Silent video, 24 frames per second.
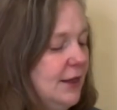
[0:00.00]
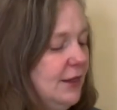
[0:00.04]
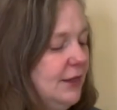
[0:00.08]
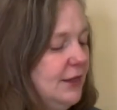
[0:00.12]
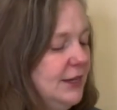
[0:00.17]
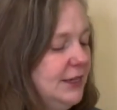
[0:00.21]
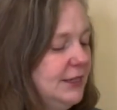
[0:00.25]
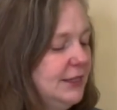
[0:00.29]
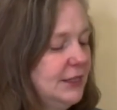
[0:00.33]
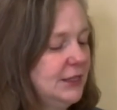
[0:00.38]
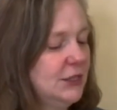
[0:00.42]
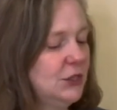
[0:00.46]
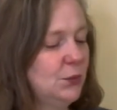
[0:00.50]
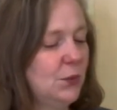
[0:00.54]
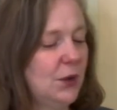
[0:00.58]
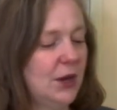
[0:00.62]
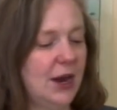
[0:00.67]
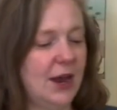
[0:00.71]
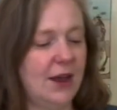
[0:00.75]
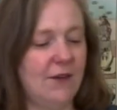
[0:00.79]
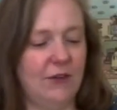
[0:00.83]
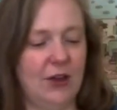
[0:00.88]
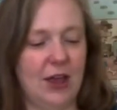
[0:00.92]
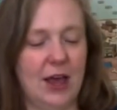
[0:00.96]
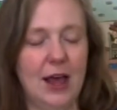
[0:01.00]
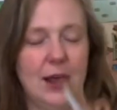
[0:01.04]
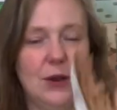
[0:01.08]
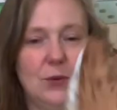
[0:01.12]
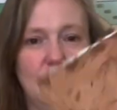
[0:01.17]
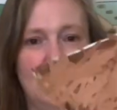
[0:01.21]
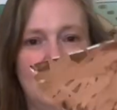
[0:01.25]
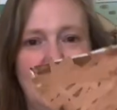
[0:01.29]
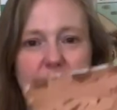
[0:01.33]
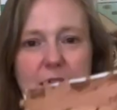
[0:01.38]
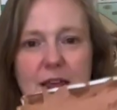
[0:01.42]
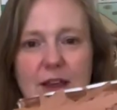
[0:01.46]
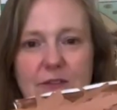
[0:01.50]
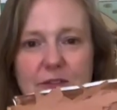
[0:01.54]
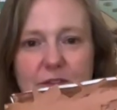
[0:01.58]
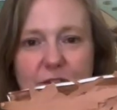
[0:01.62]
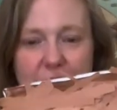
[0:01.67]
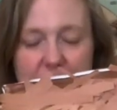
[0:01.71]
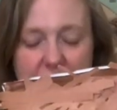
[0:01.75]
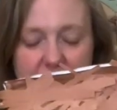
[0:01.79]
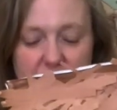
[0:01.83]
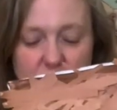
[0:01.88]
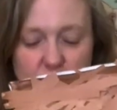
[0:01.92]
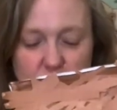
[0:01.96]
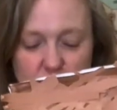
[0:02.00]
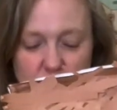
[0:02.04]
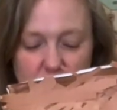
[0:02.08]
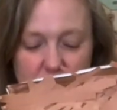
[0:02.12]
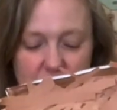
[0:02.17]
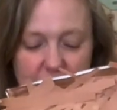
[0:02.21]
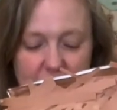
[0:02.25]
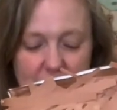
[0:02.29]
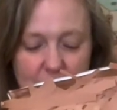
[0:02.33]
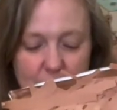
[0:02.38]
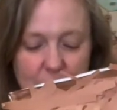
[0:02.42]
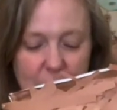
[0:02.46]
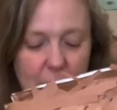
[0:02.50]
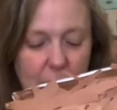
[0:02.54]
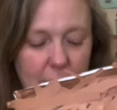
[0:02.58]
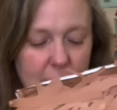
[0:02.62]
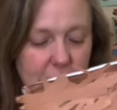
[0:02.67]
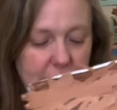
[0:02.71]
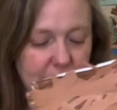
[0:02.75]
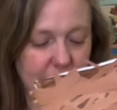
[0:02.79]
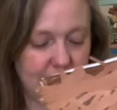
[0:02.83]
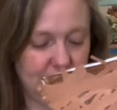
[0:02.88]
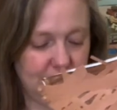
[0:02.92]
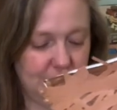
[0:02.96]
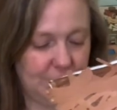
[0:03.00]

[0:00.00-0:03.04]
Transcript: This is what I've gotten when I finished that part.